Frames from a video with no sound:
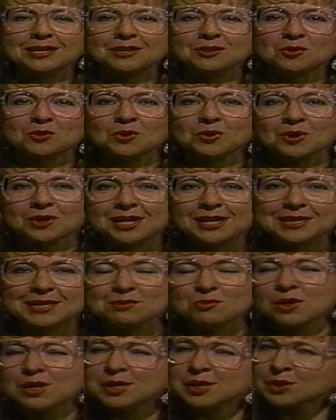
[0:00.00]
They're organizing
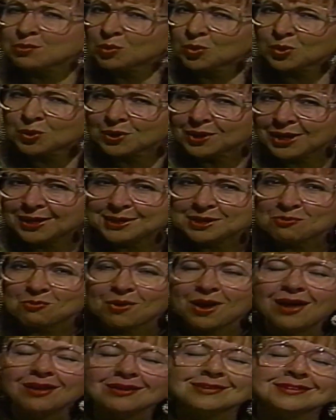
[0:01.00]
races, we're organizing
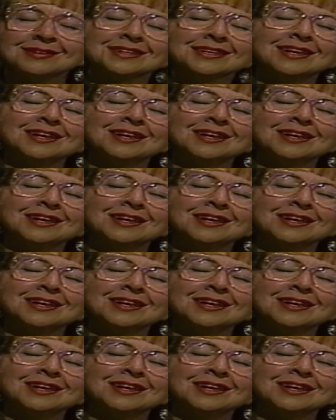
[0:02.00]
rallies,